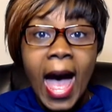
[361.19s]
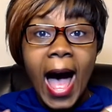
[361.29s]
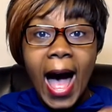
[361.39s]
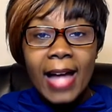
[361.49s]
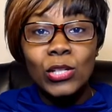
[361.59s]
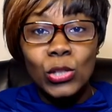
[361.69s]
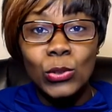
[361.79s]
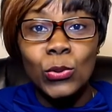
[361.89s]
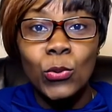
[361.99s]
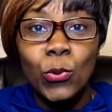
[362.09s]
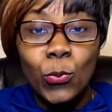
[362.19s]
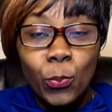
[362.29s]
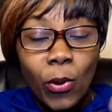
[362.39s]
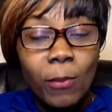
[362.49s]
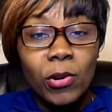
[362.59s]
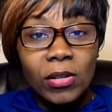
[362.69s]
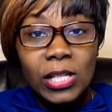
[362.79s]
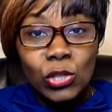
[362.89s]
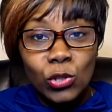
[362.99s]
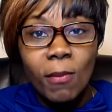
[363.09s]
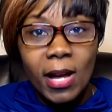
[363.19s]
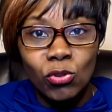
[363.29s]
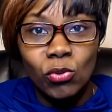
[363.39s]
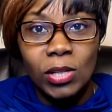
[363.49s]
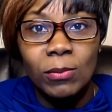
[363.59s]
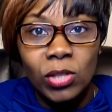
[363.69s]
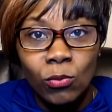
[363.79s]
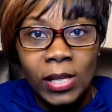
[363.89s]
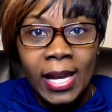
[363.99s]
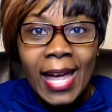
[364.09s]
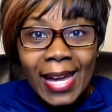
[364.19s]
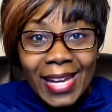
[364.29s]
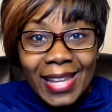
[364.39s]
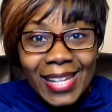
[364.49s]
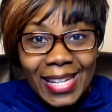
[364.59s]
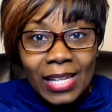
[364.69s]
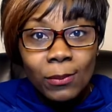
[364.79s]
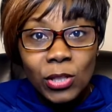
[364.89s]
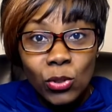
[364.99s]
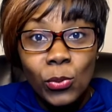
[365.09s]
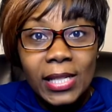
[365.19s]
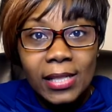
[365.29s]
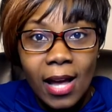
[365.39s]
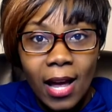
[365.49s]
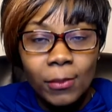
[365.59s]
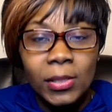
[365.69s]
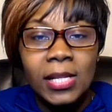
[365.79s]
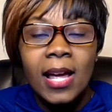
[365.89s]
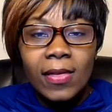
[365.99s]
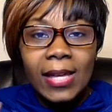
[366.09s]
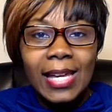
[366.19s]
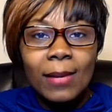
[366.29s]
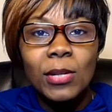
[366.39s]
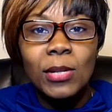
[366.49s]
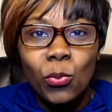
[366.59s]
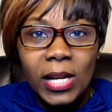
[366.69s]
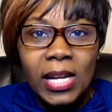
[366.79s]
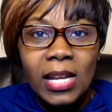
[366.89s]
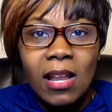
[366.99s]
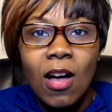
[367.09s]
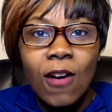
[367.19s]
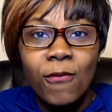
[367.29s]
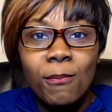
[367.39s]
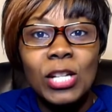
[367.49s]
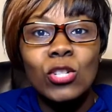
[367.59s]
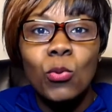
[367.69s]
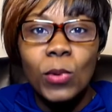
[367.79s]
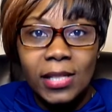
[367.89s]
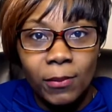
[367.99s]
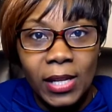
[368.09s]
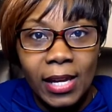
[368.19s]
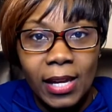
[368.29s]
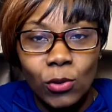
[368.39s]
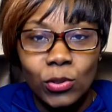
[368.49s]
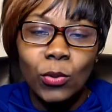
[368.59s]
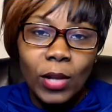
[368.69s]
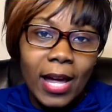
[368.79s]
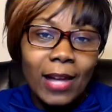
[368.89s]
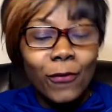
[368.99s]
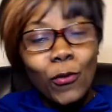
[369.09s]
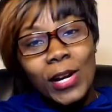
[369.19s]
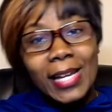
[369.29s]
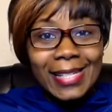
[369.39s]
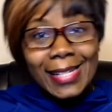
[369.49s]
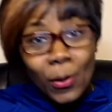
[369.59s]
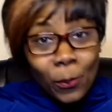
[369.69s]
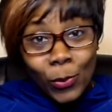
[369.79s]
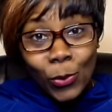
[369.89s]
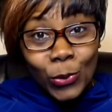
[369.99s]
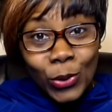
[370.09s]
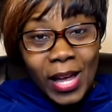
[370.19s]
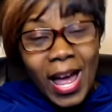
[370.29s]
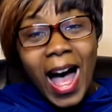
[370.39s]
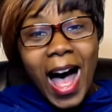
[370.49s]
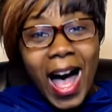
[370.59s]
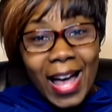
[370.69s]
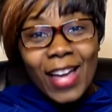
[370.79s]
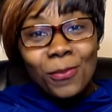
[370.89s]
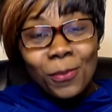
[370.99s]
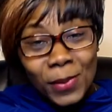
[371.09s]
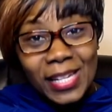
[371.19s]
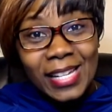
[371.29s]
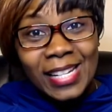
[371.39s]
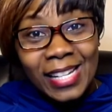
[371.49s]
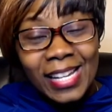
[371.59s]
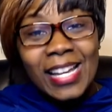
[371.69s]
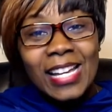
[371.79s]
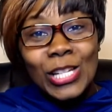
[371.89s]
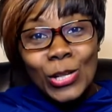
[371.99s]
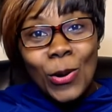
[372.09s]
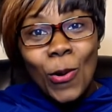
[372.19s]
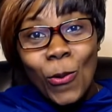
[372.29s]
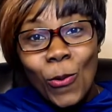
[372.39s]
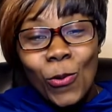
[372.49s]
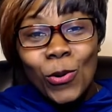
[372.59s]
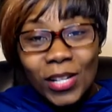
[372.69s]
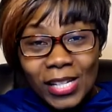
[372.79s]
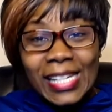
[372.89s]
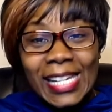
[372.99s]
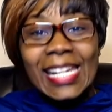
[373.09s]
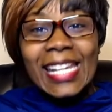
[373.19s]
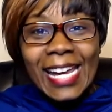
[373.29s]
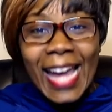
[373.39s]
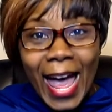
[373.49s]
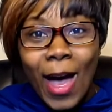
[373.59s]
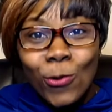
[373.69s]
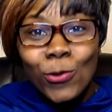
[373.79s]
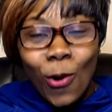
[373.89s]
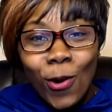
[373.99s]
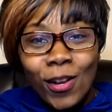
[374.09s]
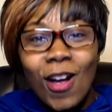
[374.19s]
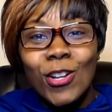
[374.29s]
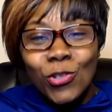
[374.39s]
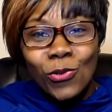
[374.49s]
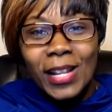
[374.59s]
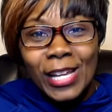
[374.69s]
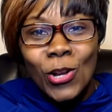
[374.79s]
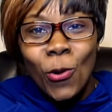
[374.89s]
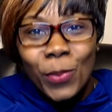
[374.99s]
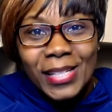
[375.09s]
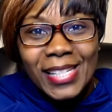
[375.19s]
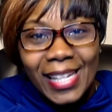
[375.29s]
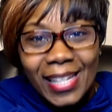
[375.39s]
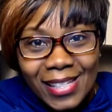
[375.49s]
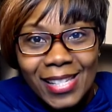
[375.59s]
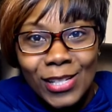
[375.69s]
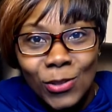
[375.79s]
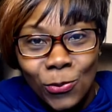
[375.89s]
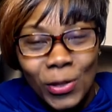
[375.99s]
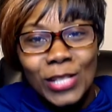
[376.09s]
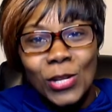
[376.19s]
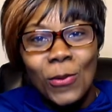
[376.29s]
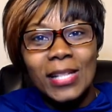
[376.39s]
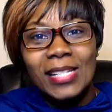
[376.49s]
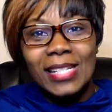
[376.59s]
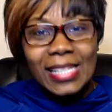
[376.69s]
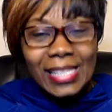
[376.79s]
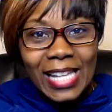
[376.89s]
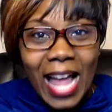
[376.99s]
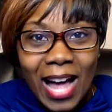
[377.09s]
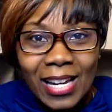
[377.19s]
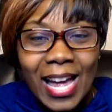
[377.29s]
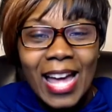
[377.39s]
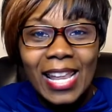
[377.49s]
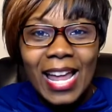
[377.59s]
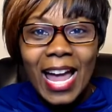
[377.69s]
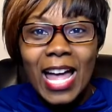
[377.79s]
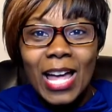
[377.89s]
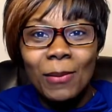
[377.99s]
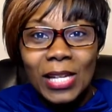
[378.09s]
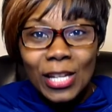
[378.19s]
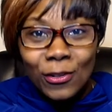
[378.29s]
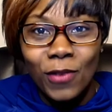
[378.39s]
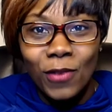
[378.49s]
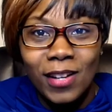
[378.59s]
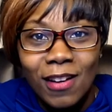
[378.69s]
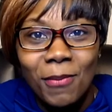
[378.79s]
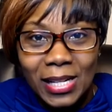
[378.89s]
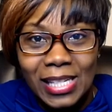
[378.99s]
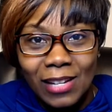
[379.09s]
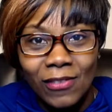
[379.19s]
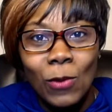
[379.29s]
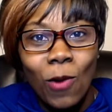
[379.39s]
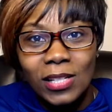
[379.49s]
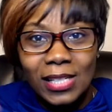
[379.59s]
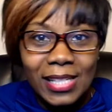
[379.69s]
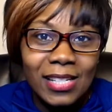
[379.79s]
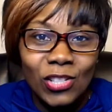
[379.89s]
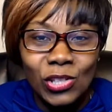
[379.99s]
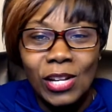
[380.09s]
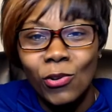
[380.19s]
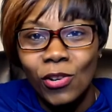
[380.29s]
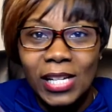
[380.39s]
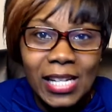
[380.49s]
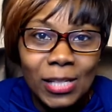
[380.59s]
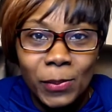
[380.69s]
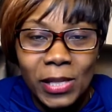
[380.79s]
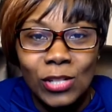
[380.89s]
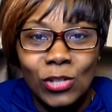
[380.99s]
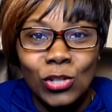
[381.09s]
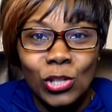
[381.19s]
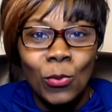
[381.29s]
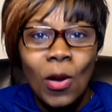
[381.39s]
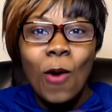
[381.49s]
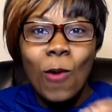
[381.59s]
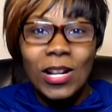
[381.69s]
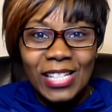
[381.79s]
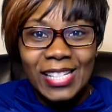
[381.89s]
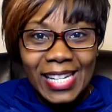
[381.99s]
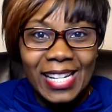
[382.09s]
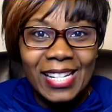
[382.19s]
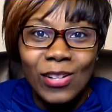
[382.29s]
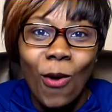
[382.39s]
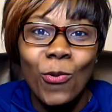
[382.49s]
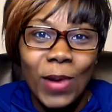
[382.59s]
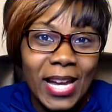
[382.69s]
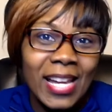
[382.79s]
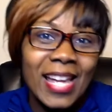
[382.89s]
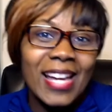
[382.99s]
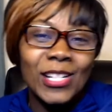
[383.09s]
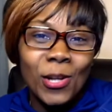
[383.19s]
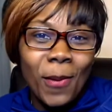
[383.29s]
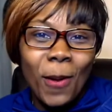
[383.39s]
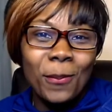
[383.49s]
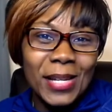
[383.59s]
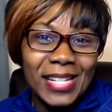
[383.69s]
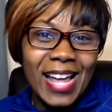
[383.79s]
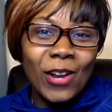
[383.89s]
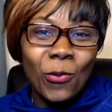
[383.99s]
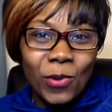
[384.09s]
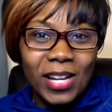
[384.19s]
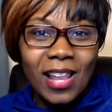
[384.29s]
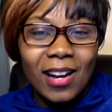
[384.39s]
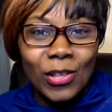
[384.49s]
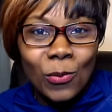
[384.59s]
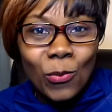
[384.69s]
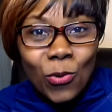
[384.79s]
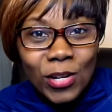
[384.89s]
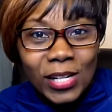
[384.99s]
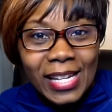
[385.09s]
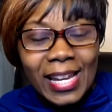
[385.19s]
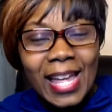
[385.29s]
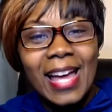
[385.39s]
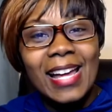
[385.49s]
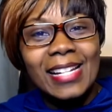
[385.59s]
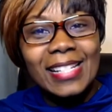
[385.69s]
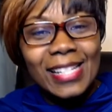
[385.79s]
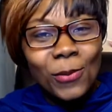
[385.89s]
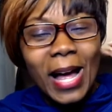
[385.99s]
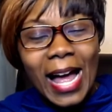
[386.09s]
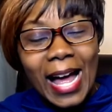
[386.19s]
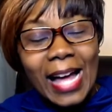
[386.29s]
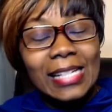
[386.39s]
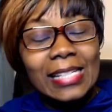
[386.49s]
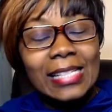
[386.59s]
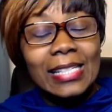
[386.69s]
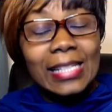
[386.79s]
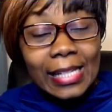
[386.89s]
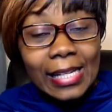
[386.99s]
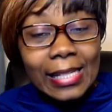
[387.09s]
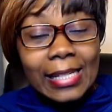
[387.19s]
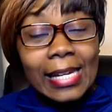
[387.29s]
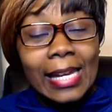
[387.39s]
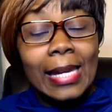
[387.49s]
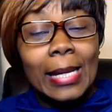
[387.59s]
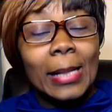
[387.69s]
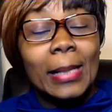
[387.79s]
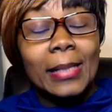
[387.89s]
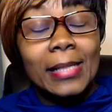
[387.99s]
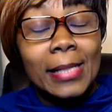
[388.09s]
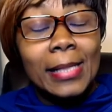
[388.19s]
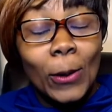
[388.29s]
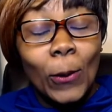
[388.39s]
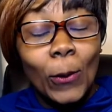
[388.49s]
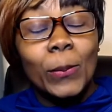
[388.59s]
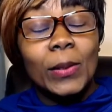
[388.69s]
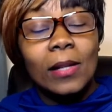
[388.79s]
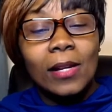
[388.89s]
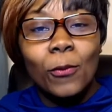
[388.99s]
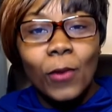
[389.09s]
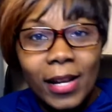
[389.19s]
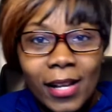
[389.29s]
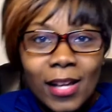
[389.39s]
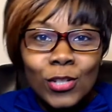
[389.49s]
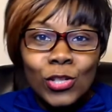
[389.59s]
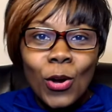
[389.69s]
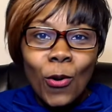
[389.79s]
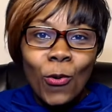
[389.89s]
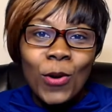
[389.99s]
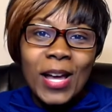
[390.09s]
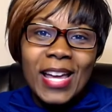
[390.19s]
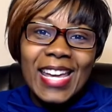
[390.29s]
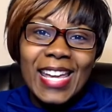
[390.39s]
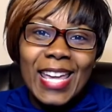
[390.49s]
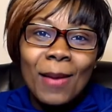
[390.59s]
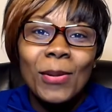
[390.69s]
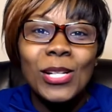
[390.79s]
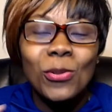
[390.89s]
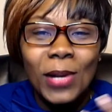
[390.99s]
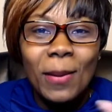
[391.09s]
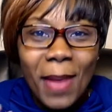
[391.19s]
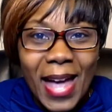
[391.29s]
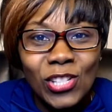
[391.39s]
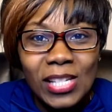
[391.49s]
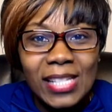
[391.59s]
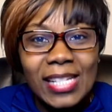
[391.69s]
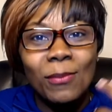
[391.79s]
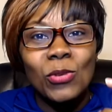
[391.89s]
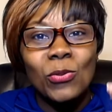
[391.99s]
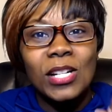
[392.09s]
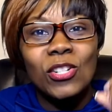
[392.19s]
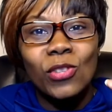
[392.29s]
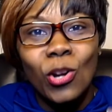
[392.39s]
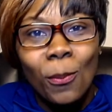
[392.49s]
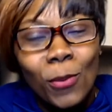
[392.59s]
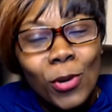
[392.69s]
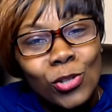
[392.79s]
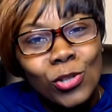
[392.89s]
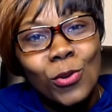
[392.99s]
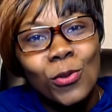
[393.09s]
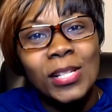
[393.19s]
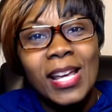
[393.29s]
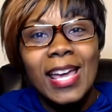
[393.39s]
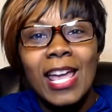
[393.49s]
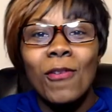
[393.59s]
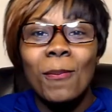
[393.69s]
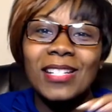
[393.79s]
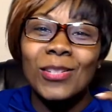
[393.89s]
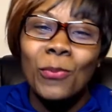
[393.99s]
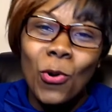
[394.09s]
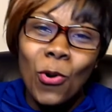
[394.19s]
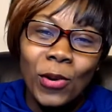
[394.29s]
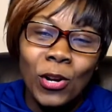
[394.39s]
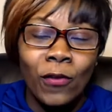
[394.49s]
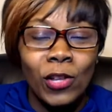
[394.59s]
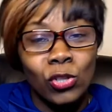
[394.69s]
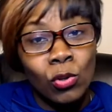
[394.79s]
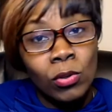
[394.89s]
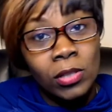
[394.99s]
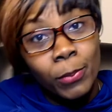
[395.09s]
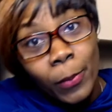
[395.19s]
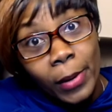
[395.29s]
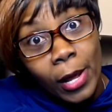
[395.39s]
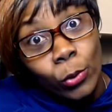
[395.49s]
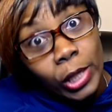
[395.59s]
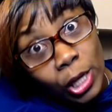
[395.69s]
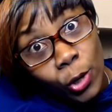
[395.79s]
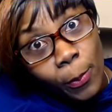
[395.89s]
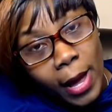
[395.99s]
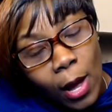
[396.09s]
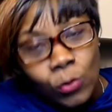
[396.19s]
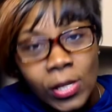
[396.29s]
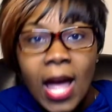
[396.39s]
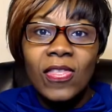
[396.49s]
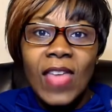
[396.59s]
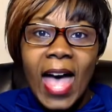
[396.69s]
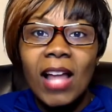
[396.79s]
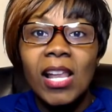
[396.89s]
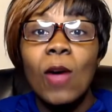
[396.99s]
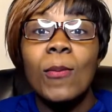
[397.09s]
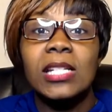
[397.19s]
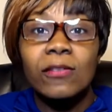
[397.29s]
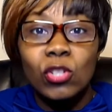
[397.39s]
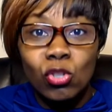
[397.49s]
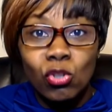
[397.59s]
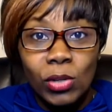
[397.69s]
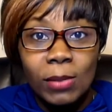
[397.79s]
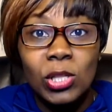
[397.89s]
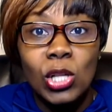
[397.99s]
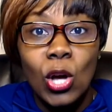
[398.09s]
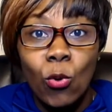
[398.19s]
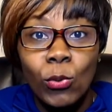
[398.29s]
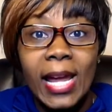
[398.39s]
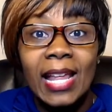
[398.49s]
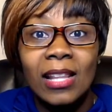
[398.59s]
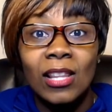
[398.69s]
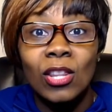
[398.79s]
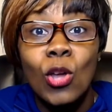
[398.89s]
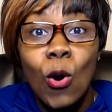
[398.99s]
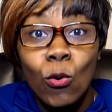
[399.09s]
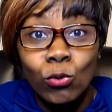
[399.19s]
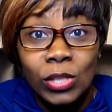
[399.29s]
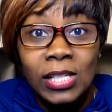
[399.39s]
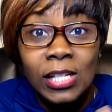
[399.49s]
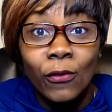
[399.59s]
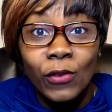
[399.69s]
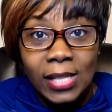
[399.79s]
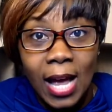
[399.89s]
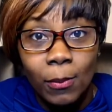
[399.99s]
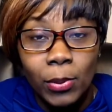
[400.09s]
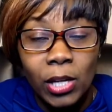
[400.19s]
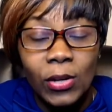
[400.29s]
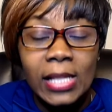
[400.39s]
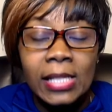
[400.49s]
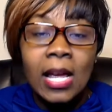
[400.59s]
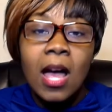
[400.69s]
I do primarily my dream zoning in the in between times, the in between of me doing something else. So, like for example, I have been, you know, geeking out on Australian Open tennis this week. So at six o'clock, like I am in front of my TV watching Tennis Channel or ESPN2, watching tennis all the way to about midnight or one o'clock in the morning until my eyes just like can't stay open. Right. So in between matches, in between during the commercials, if a match is boring or if they're showing some people I don't care about, that I allow myself to dream zone in those different time periods.